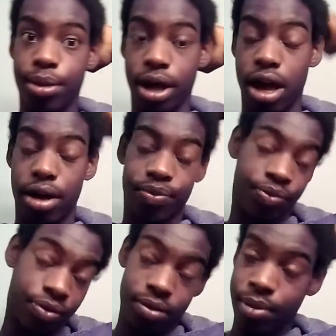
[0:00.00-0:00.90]
But
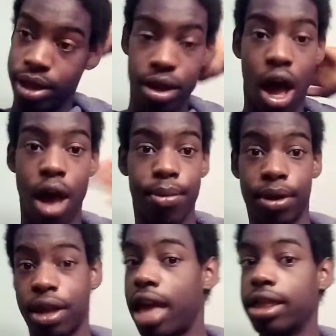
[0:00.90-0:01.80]
um my top,
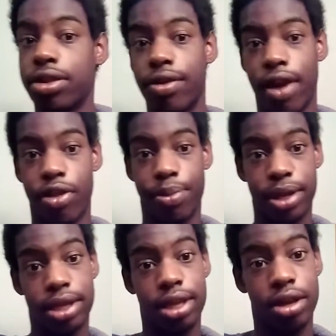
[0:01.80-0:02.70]
eh, I'd still rather
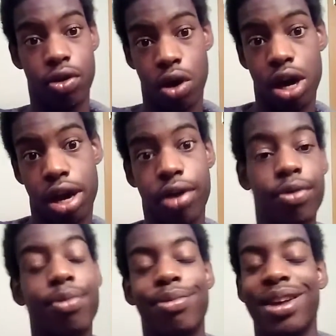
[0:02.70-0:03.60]
be D or
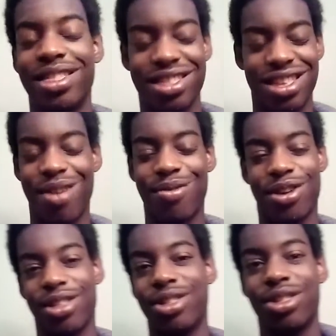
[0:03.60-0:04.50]
O, but the
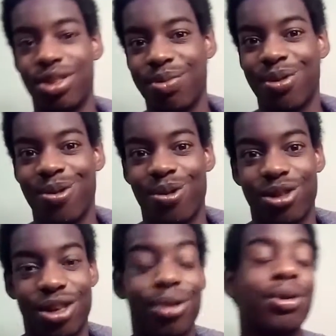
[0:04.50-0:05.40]
network is super cool
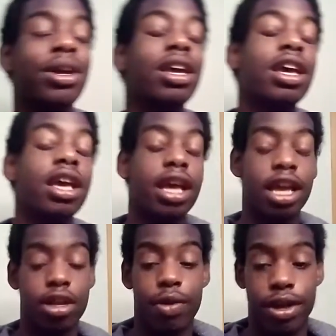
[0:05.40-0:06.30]
too.
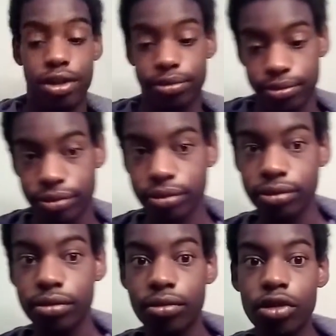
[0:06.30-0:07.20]
Anyways,
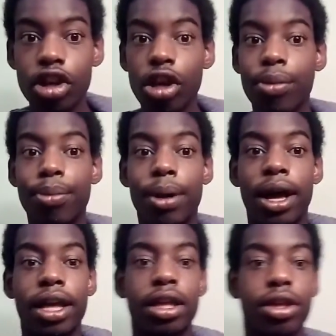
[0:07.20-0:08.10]

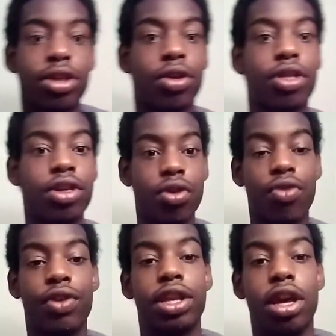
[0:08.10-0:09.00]
but so this
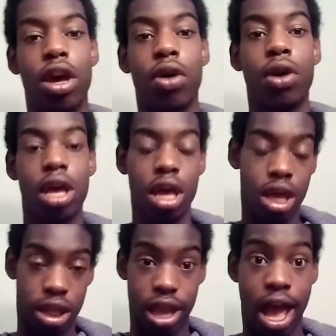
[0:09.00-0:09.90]
whole video
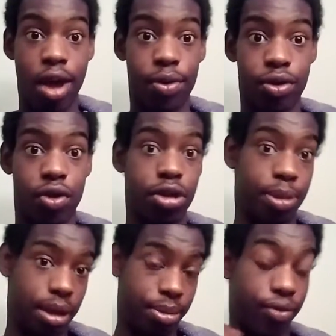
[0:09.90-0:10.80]
now is going to
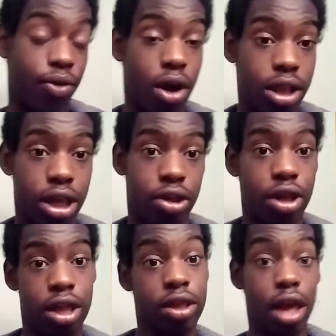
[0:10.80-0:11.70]
be before
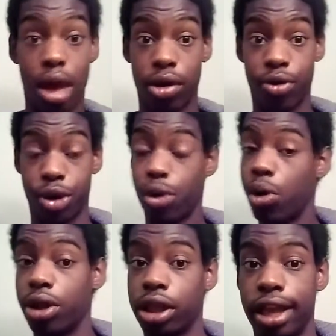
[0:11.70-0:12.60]
auditions. I'm going to
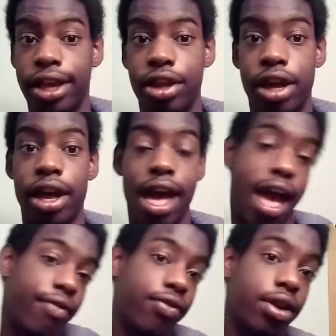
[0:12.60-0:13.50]
record later
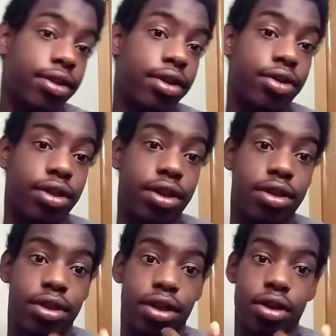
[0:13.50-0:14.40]
after
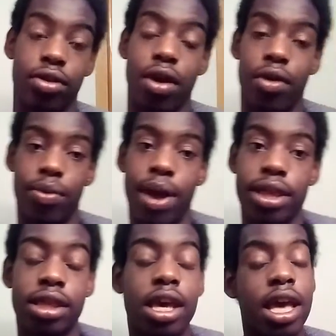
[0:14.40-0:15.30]
auditions to tell you how it
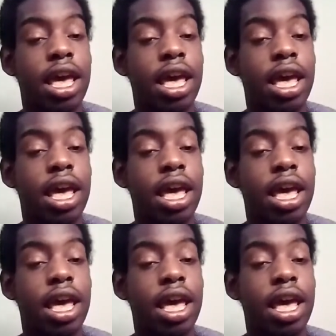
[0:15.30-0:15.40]
went.